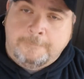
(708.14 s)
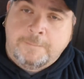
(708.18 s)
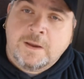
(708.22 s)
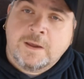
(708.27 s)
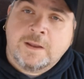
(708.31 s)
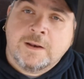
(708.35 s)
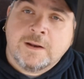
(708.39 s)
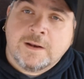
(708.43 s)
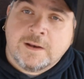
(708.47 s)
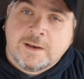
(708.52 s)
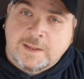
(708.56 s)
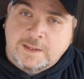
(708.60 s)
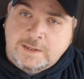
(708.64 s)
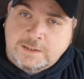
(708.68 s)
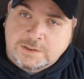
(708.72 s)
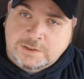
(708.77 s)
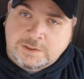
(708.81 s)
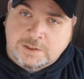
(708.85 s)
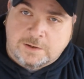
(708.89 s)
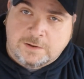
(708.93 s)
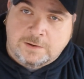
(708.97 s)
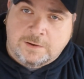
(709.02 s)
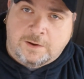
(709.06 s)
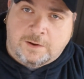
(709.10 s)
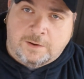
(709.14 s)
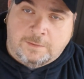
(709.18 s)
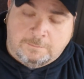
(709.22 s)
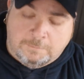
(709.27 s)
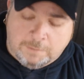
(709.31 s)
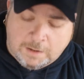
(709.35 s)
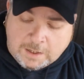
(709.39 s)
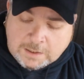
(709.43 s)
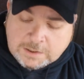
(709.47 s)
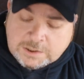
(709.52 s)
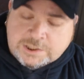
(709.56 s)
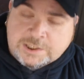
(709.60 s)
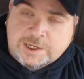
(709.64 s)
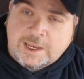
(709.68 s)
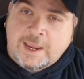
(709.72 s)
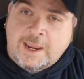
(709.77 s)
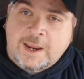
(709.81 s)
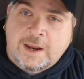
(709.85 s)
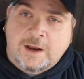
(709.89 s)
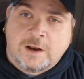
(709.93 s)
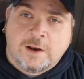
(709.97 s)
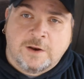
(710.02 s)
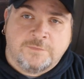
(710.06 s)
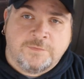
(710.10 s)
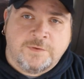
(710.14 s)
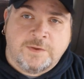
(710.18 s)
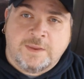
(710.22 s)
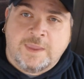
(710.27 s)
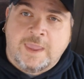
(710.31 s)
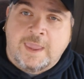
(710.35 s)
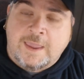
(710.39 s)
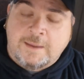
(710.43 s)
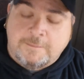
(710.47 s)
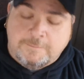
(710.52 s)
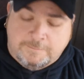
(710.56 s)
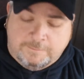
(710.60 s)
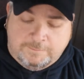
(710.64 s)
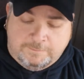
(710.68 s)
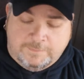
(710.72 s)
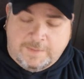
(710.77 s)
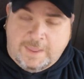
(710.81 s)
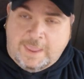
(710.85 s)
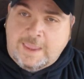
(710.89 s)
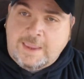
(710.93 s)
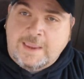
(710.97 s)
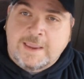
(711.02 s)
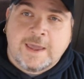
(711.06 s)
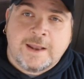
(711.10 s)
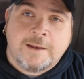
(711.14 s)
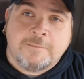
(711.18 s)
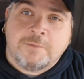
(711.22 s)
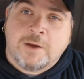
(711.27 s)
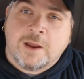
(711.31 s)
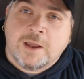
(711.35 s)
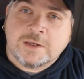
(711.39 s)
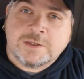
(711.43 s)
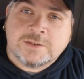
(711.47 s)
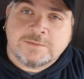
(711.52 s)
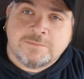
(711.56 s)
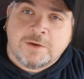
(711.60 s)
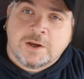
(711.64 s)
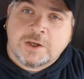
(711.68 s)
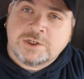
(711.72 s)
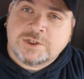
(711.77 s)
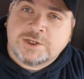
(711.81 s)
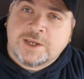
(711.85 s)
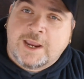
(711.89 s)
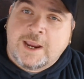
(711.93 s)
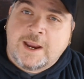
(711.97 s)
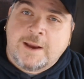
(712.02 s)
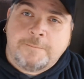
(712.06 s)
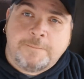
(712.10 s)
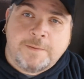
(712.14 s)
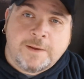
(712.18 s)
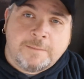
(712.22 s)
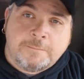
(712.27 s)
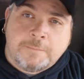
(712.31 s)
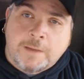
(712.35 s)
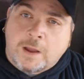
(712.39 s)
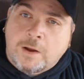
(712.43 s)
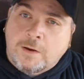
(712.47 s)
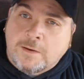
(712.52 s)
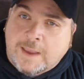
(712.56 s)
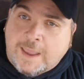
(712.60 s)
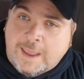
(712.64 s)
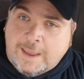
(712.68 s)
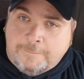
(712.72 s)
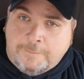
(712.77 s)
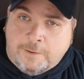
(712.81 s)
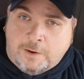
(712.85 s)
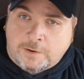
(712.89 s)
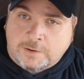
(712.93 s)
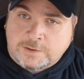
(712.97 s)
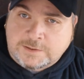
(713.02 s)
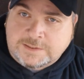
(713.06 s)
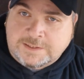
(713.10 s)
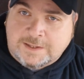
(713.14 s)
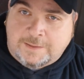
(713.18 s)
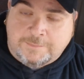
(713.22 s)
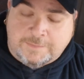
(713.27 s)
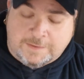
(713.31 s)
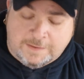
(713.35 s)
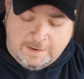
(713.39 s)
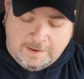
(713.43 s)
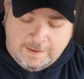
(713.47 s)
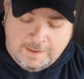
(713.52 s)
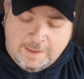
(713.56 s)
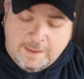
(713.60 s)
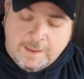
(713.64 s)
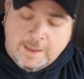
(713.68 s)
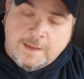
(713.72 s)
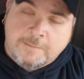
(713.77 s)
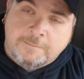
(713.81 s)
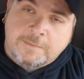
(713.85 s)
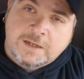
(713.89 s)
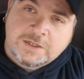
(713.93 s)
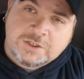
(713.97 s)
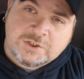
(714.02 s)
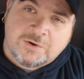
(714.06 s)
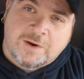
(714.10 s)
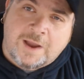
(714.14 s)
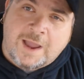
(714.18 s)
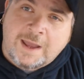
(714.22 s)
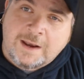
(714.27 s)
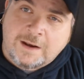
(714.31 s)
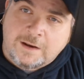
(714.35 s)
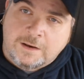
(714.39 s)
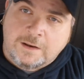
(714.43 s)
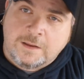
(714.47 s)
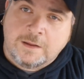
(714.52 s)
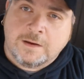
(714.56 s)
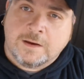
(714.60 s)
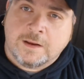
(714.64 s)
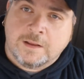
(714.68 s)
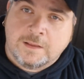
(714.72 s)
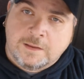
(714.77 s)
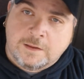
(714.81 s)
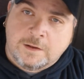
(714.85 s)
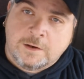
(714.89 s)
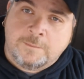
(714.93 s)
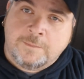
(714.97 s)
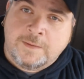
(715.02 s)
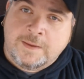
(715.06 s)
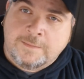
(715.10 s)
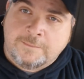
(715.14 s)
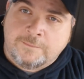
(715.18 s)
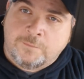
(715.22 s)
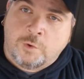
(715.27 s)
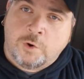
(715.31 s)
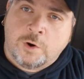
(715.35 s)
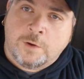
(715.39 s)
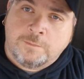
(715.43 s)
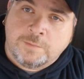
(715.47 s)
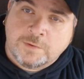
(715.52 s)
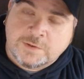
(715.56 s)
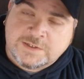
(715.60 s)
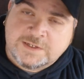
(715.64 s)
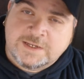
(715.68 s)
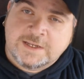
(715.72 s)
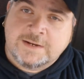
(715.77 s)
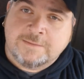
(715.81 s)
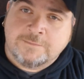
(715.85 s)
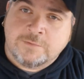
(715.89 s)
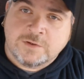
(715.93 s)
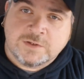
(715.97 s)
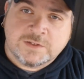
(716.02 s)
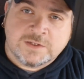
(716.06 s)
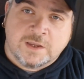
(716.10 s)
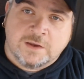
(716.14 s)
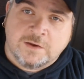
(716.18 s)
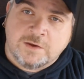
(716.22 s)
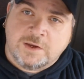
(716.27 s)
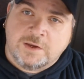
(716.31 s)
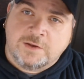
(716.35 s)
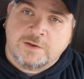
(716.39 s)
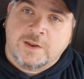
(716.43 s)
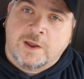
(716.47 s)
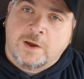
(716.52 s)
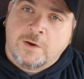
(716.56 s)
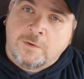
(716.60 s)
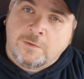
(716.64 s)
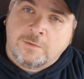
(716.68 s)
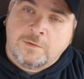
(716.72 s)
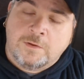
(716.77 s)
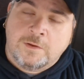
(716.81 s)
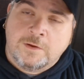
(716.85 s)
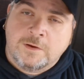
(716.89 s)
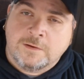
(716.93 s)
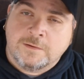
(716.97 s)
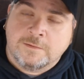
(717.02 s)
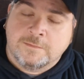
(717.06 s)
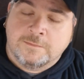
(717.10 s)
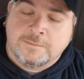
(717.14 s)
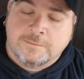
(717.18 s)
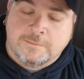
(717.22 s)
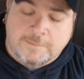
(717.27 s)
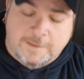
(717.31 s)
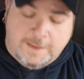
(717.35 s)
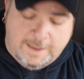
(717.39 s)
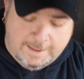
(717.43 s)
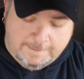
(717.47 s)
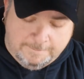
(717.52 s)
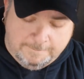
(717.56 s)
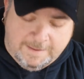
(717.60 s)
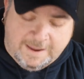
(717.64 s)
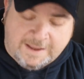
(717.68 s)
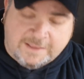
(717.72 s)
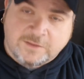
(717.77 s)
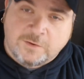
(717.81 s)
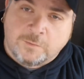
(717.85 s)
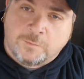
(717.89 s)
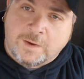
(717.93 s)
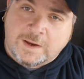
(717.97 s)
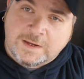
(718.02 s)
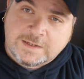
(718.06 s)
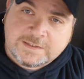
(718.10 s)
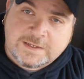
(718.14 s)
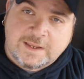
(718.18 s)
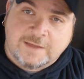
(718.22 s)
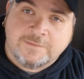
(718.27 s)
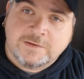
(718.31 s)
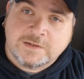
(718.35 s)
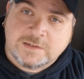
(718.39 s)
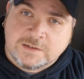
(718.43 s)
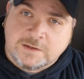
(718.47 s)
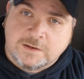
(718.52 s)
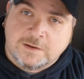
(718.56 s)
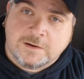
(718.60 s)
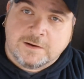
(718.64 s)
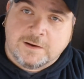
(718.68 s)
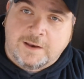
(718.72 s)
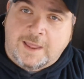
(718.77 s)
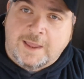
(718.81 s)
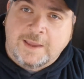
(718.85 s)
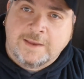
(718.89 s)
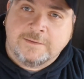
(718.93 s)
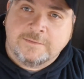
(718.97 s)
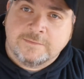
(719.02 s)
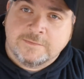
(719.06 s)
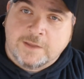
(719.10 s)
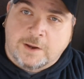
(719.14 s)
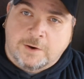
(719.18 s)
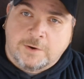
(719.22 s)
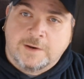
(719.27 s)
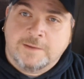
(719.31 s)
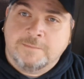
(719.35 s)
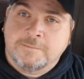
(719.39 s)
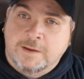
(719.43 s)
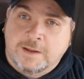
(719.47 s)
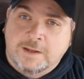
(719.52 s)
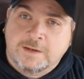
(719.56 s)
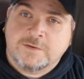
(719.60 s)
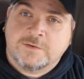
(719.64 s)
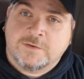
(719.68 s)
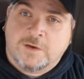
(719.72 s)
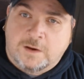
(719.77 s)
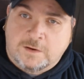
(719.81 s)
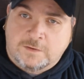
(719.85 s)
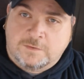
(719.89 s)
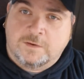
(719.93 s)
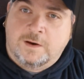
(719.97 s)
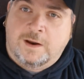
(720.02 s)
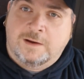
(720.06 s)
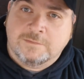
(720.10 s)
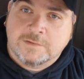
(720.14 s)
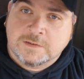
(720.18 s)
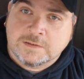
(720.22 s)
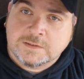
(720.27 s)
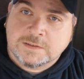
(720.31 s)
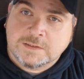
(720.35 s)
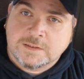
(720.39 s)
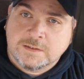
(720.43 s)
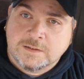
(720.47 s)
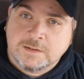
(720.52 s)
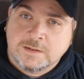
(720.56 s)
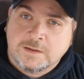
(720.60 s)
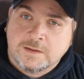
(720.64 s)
Put a clean shirt on. Brush your hair. If you ain't got a brush to brush your hair, put a ball cap on or something. But try to look a little bit more presentable so you don't look and make the rest of us look like dirty butt truck drivers.